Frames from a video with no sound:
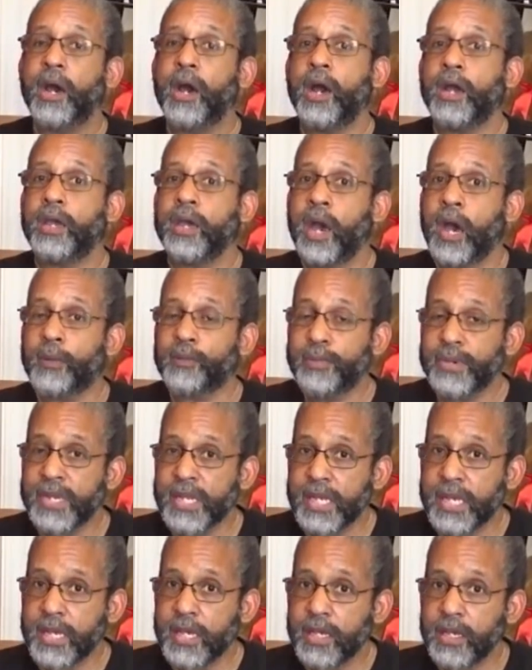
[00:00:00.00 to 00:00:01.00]
a
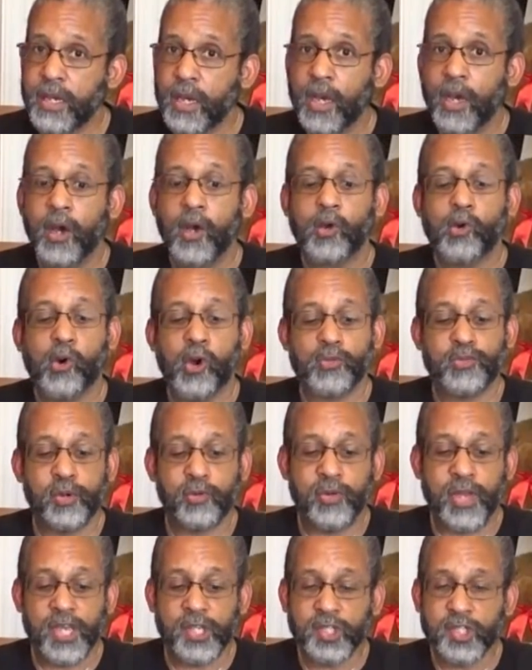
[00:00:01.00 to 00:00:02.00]
company,
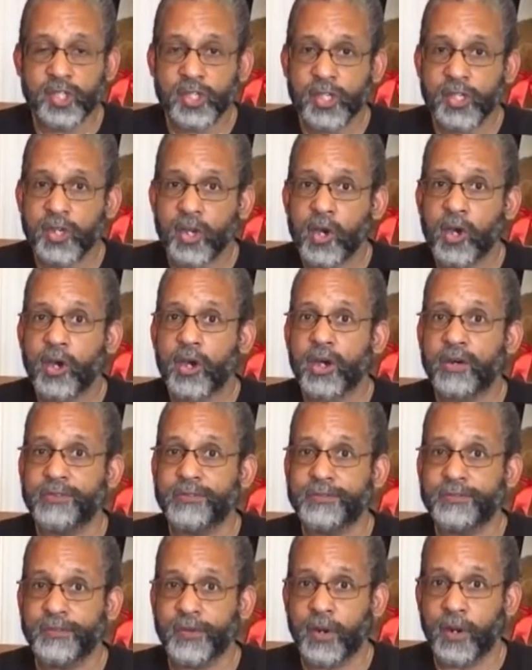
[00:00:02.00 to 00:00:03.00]
corporation, a
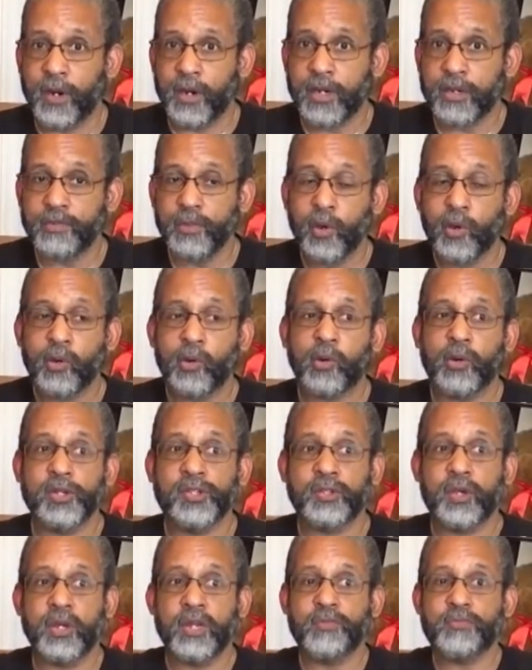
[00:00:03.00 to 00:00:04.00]
firm, or
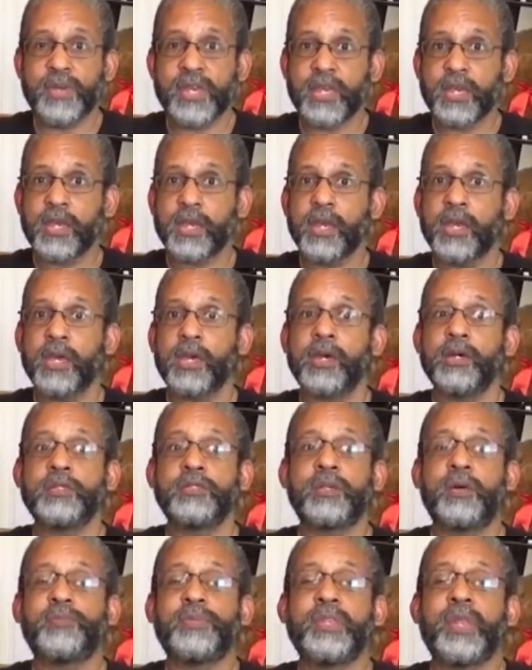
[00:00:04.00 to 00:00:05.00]
it's going to be
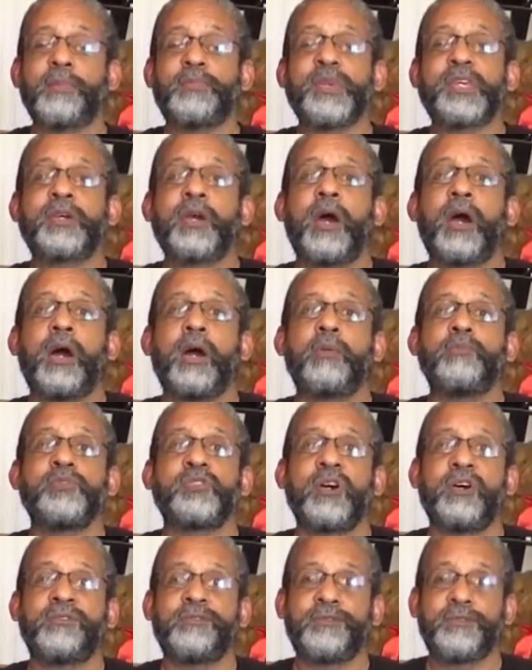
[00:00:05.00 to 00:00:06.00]
something that
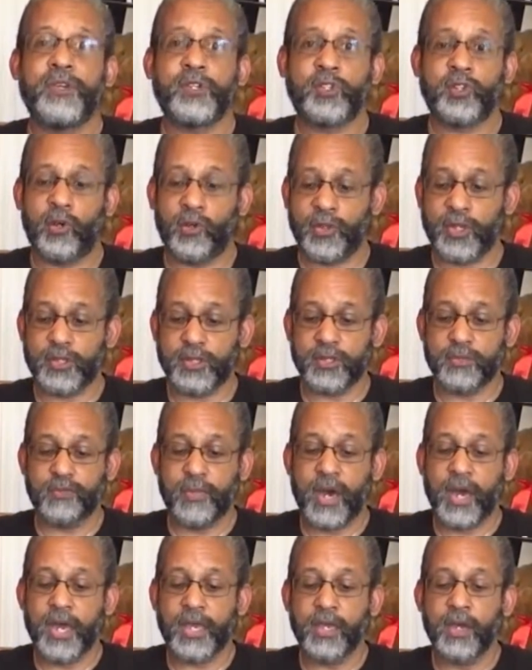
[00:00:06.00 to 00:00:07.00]
becomes official. This is
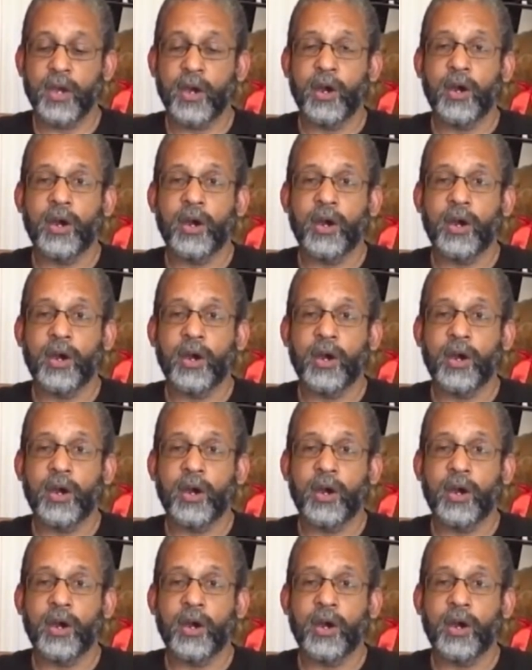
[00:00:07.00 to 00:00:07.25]
my